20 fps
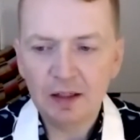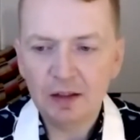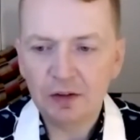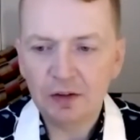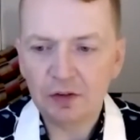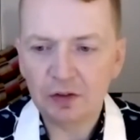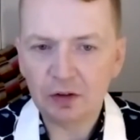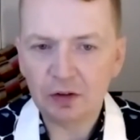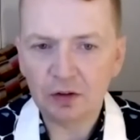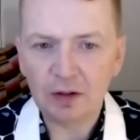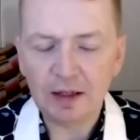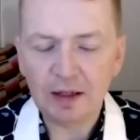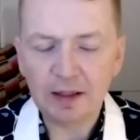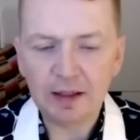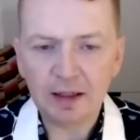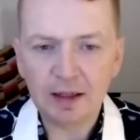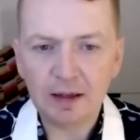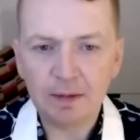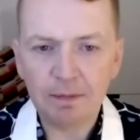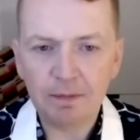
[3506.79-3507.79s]
So, like,
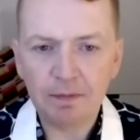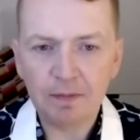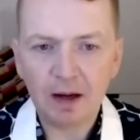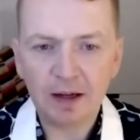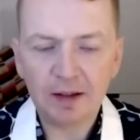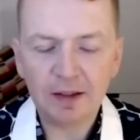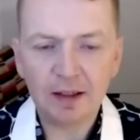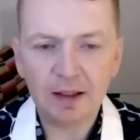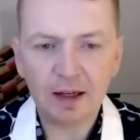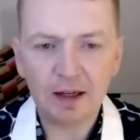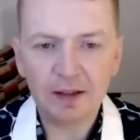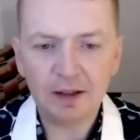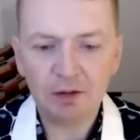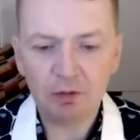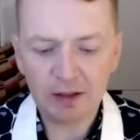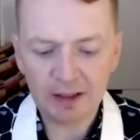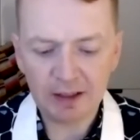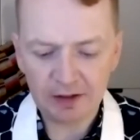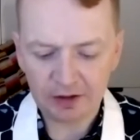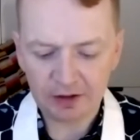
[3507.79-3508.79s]
I think
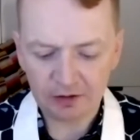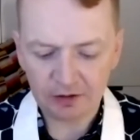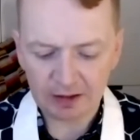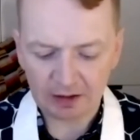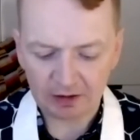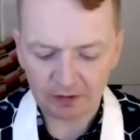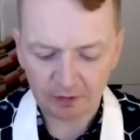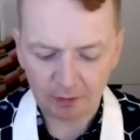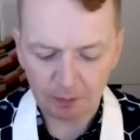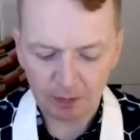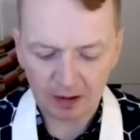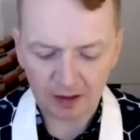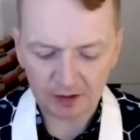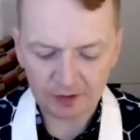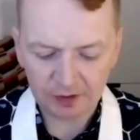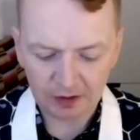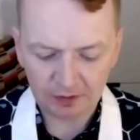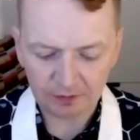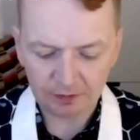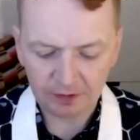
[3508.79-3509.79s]
we need to do it out of a
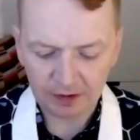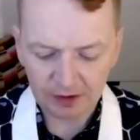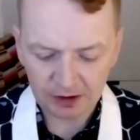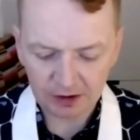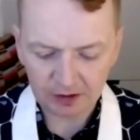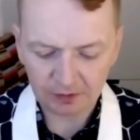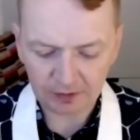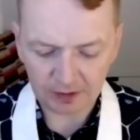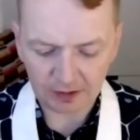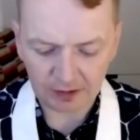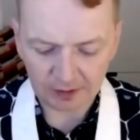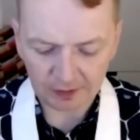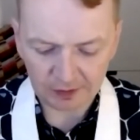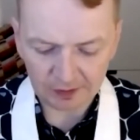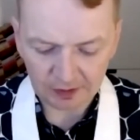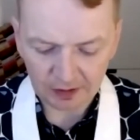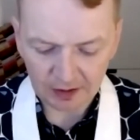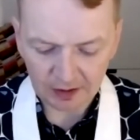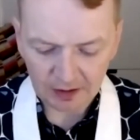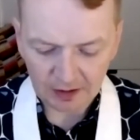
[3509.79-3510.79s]
positive vision of
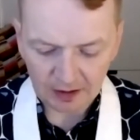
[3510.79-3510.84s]
things